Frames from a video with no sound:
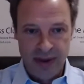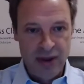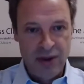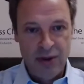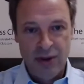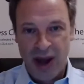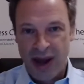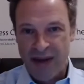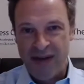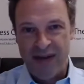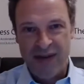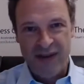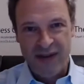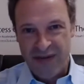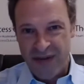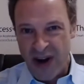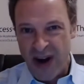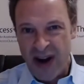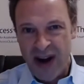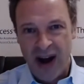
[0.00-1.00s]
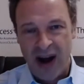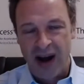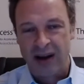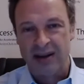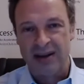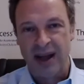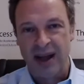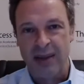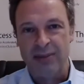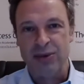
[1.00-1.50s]
have a very
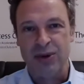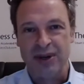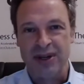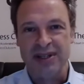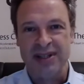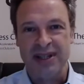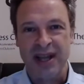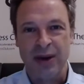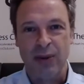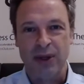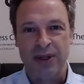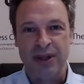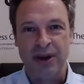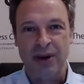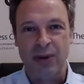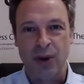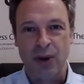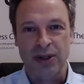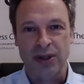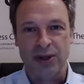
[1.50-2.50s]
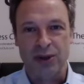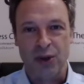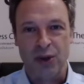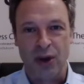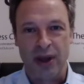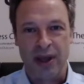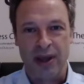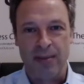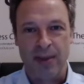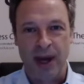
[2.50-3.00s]
hard time to understand what they're
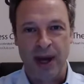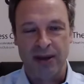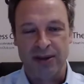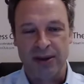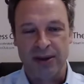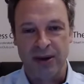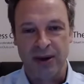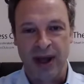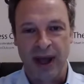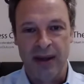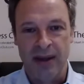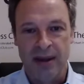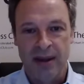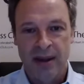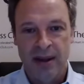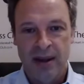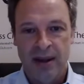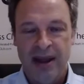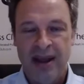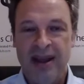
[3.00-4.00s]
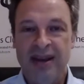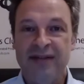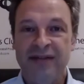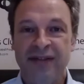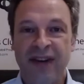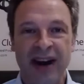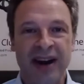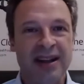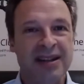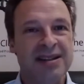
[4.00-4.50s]
talking about. Okay, in
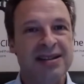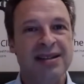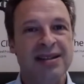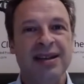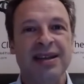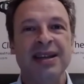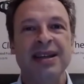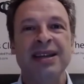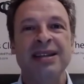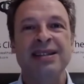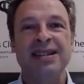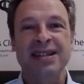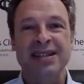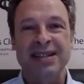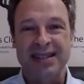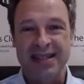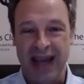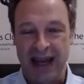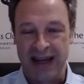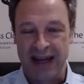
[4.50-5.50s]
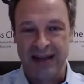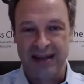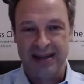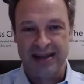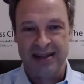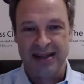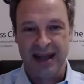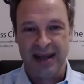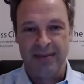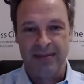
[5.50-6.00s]
finance, it's exactly the
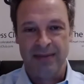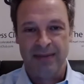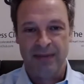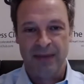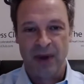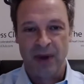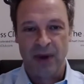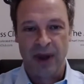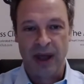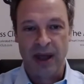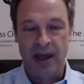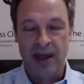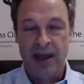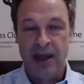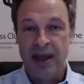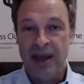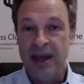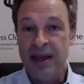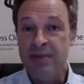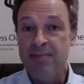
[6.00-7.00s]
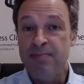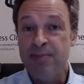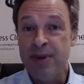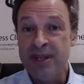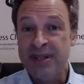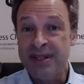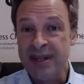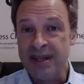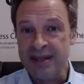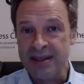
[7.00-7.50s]
same. Okay, in
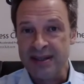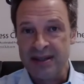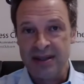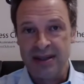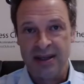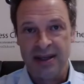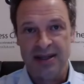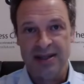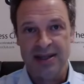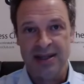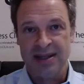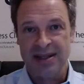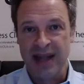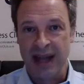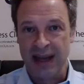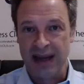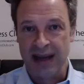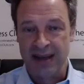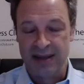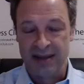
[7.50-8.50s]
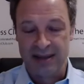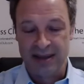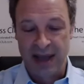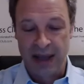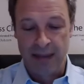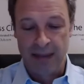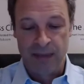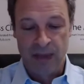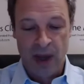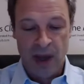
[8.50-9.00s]
business is exactly the
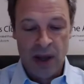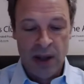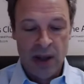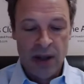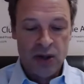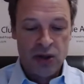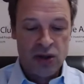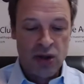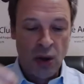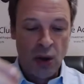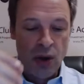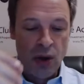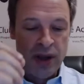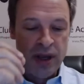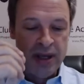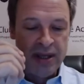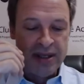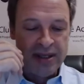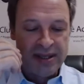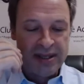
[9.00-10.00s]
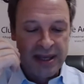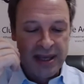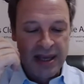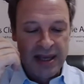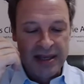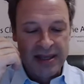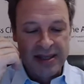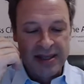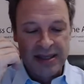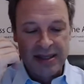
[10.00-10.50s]
same. So
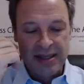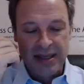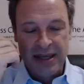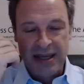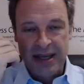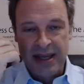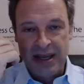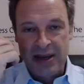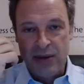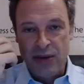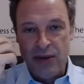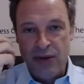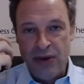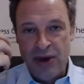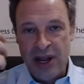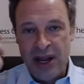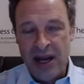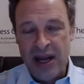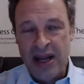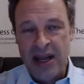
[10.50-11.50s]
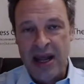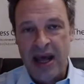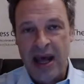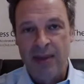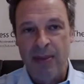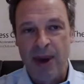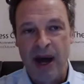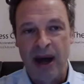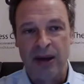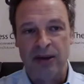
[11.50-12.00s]
it's really
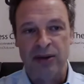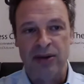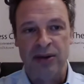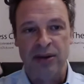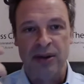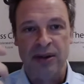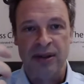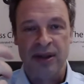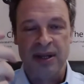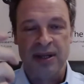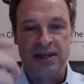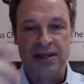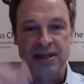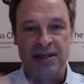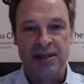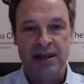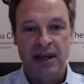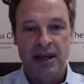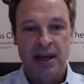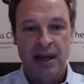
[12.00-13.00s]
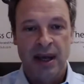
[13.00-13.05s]
about this